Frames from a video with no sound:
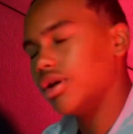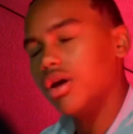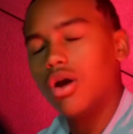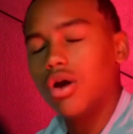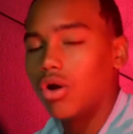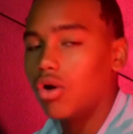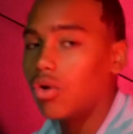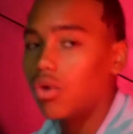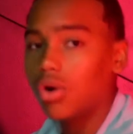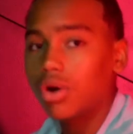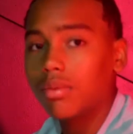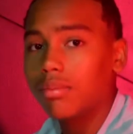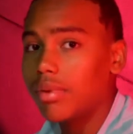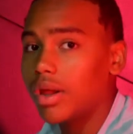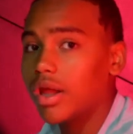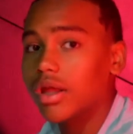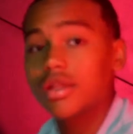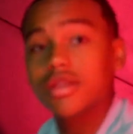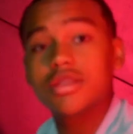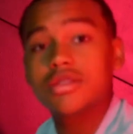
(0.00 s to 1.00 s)
A
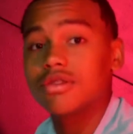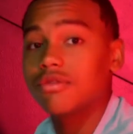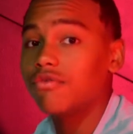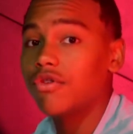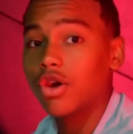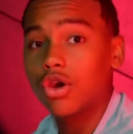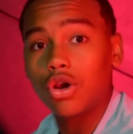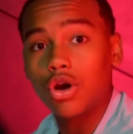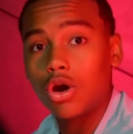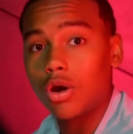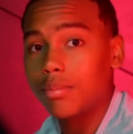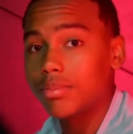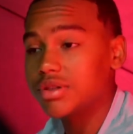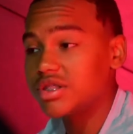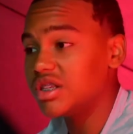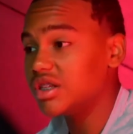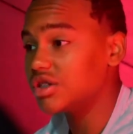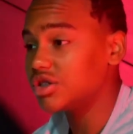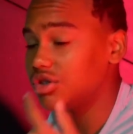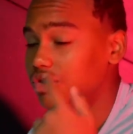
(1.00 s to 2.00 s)
quarterback is a very hard
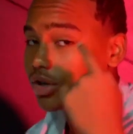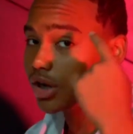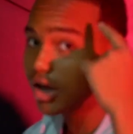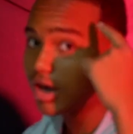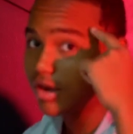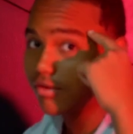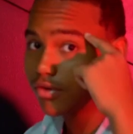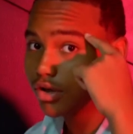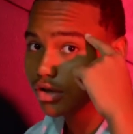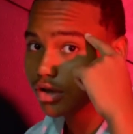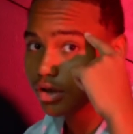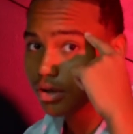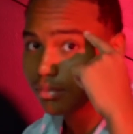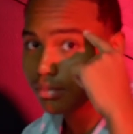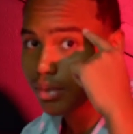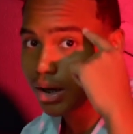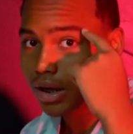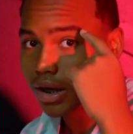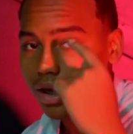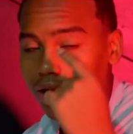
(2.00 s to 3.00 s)
position. You got to have a good
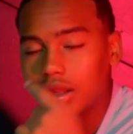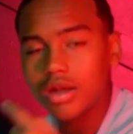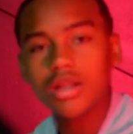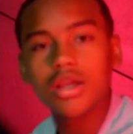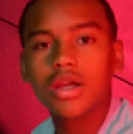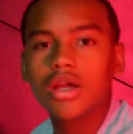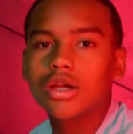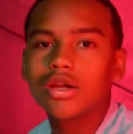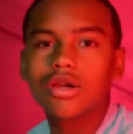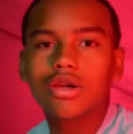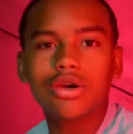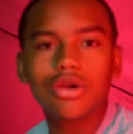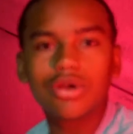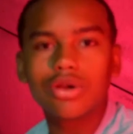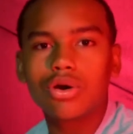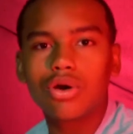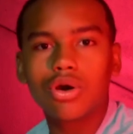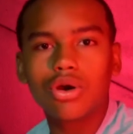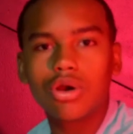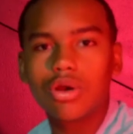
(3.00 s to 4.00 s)
mind, good
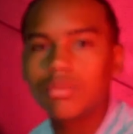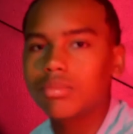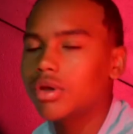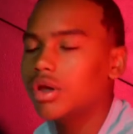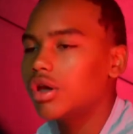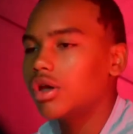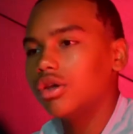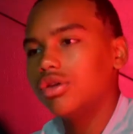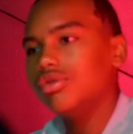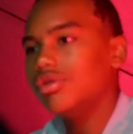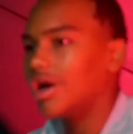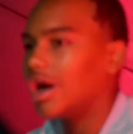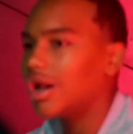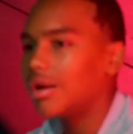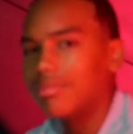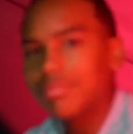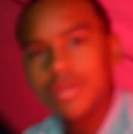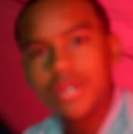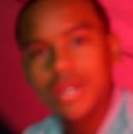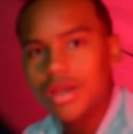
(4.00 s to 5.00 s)
arm. You got
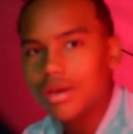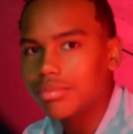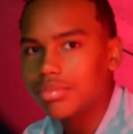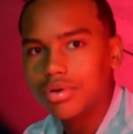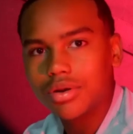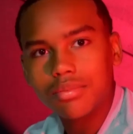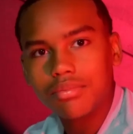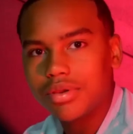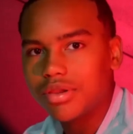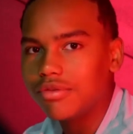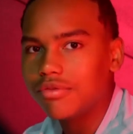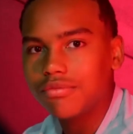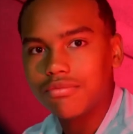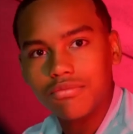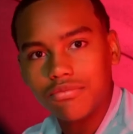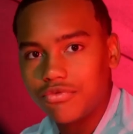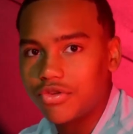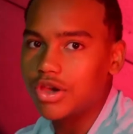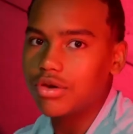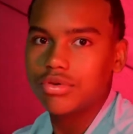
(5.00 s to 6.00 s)
to be able to be
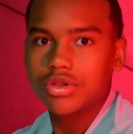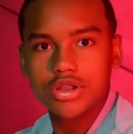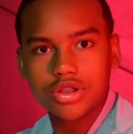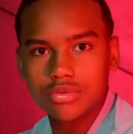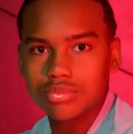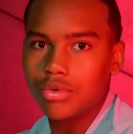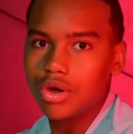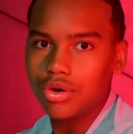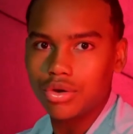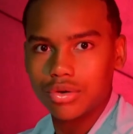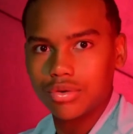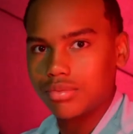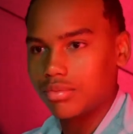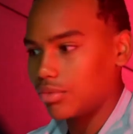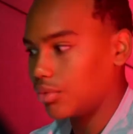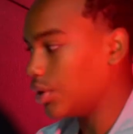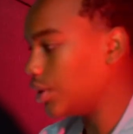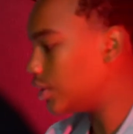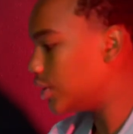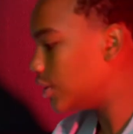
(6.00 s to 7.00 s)
very smart,
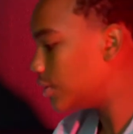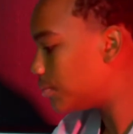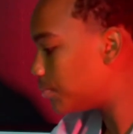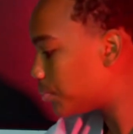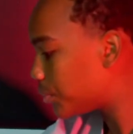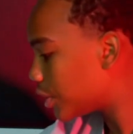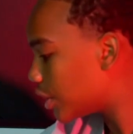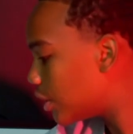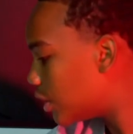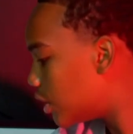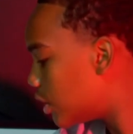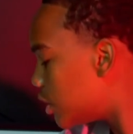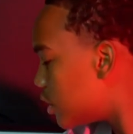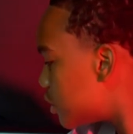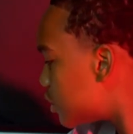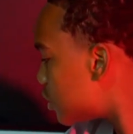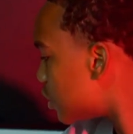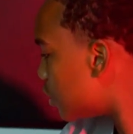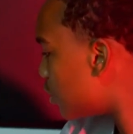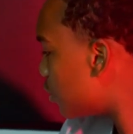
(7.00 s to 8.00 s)
really.
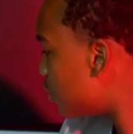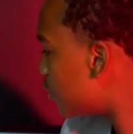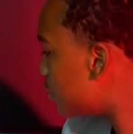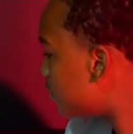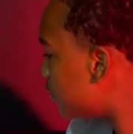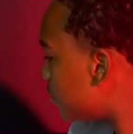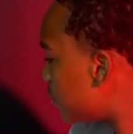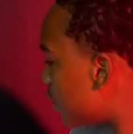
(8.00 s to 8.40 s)
So